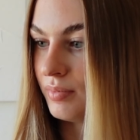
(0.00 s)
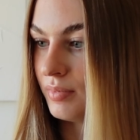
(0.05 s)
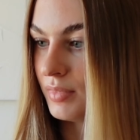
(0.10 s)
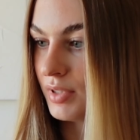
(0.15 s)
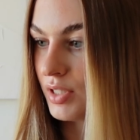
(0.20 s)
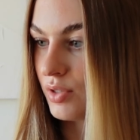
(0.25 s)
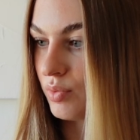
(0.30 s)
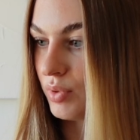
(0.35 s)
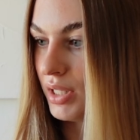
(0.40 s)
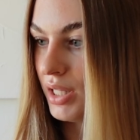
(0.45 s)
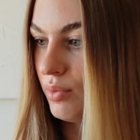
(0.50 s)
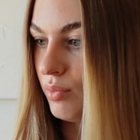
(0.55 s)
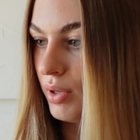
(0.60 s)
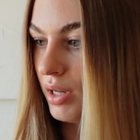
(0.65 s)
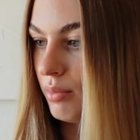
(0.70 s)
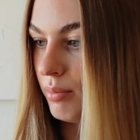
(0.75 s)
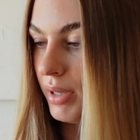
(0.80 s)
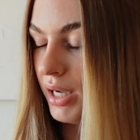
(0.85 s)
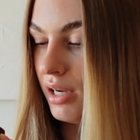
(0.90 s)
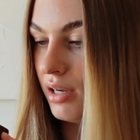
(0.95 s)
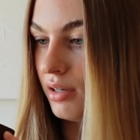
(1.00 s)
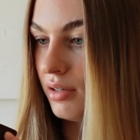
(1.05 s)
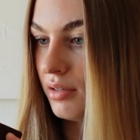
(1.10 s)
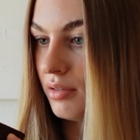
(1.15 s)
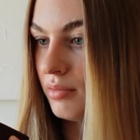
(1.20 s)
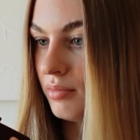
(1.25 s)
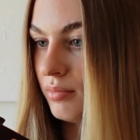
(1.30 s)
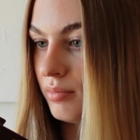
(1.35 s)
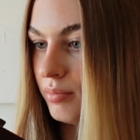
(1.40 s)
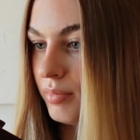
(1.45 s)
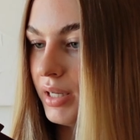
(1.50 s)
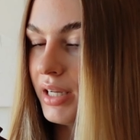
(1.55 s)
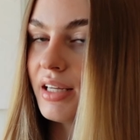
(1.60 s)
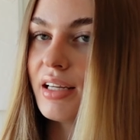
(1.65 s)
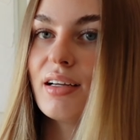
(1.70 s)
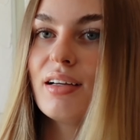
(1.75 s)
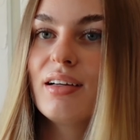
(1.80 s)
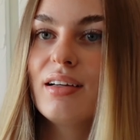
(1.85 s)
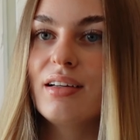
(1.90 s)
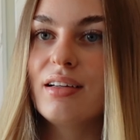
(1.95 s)
It's really well made. I'm
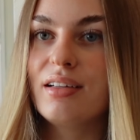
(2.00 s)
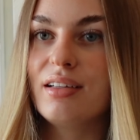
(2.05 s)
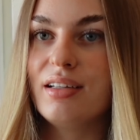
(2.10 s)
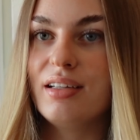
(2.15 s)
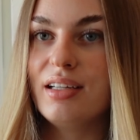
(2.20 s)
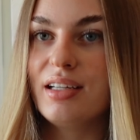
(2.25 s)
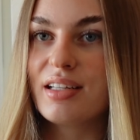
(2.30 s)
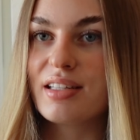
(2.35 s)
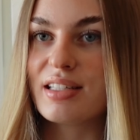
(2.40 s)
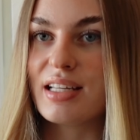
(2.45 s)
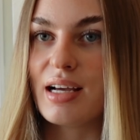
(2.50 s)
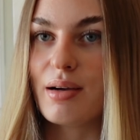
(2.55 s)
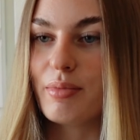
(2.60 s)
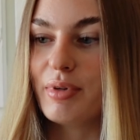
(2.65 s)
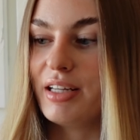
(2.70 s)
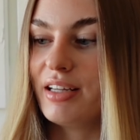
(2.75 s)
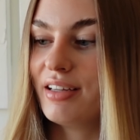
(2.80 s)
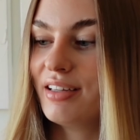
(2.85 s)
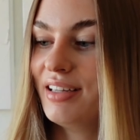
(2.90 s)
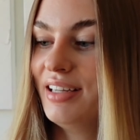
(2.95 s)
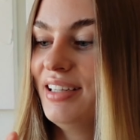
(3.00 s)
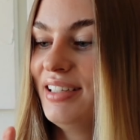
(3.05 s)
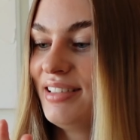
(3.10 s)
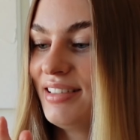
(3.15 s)
like examining it.